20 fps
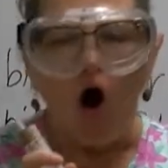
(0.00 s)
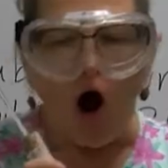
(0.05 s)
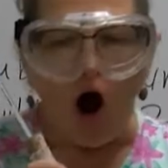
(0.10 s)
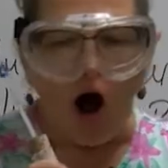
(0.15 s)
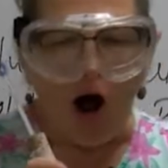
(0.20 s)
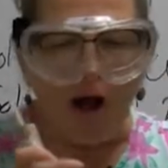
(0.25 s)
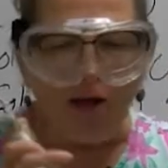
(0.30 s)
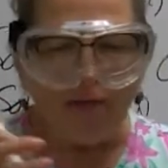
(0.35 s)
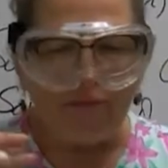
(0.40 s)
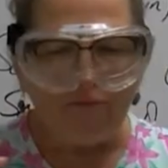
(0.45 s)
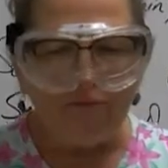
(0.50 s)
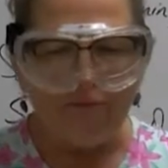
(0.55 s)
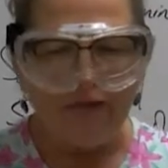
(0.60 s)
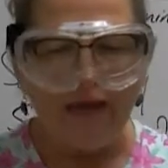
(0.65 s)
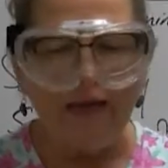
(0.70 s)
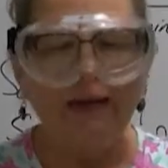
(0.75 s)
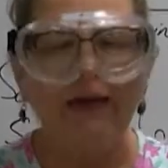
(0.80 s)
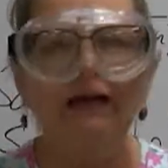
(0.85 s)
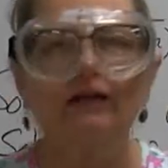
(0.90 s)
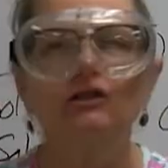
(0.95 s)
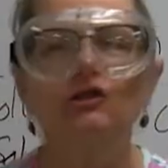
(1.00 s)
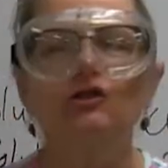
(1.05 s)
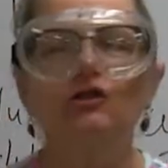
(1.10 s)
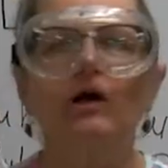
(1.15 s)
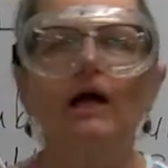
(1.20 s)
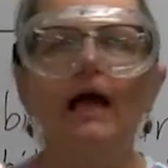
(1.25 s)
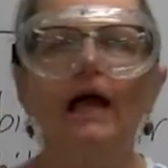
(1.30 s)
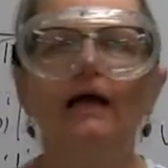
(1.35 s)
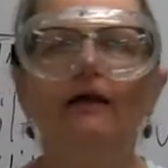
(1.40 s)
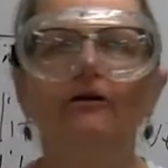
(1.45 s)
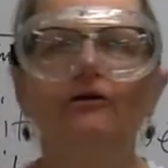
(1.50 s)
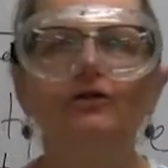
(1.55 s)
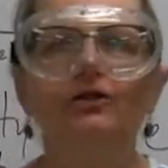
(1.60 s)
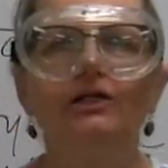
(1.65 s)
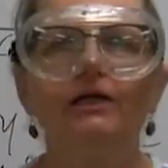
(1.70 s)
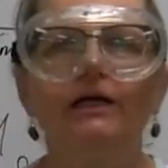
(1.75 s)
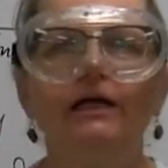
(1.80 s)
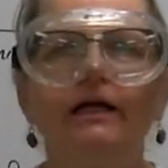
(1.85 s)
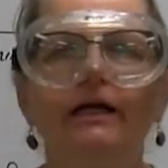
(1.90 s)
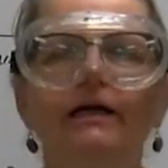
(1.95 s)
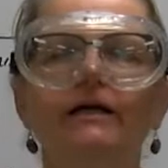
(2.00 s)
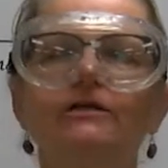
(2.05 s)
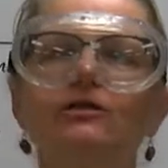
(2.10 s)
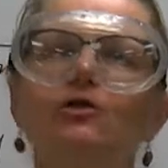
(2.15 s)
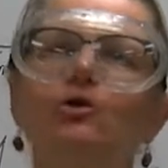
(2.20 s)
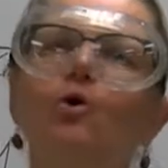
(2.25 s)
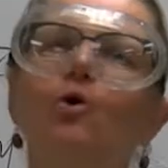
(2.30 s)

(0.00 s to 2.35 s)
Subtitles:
all of that extra energy is